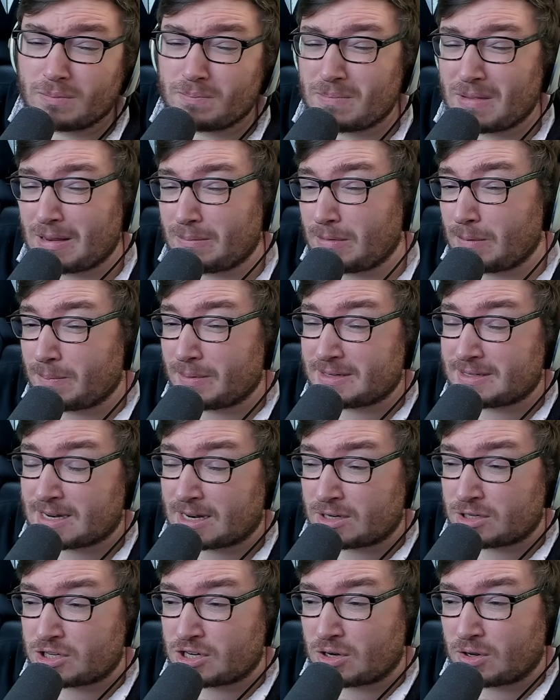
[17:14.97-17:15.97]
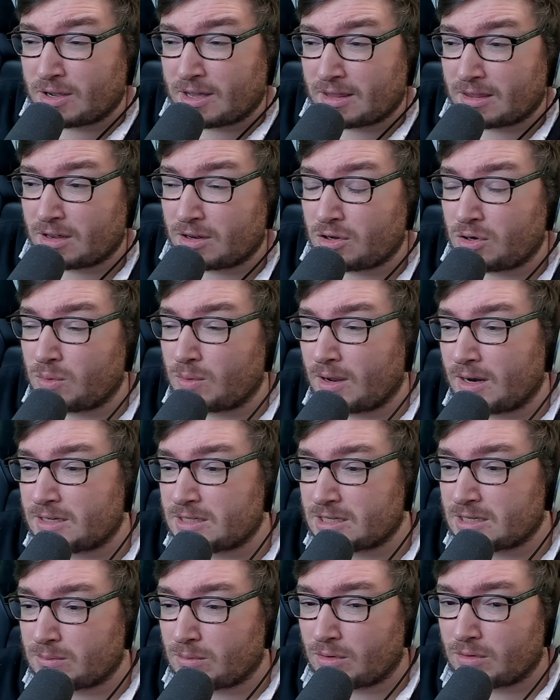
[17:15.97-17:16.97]
maybe potentially look at that new
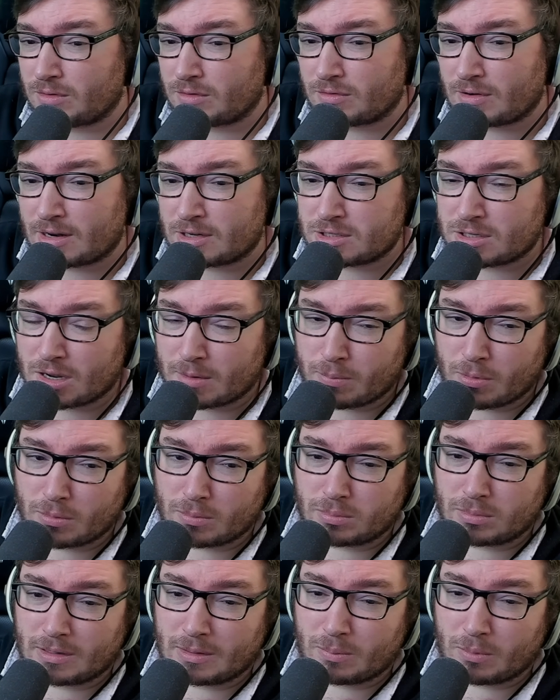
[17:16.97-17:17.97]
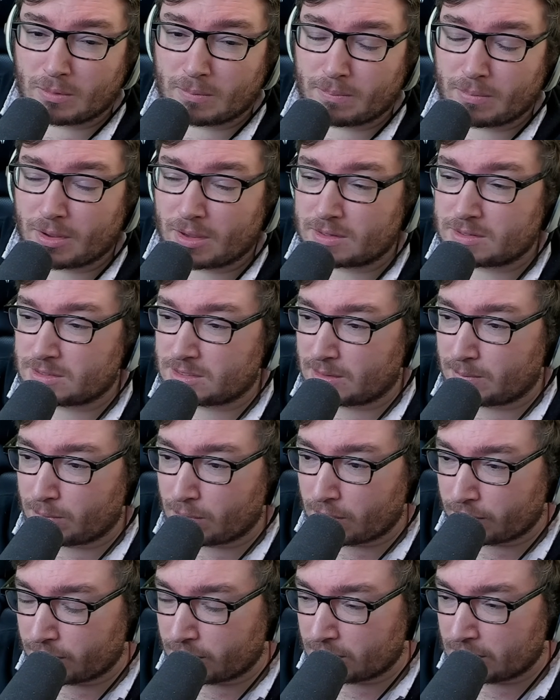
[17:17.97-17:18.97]
item on Thresh. I probably wouldn't personally
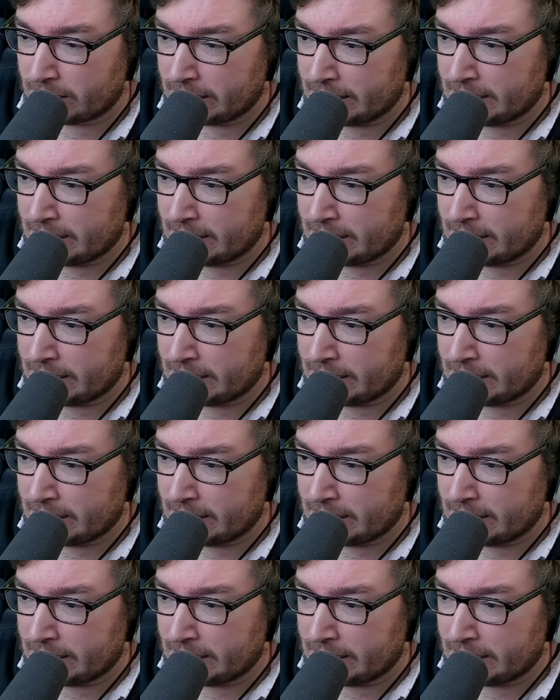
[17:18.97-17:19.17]
bother.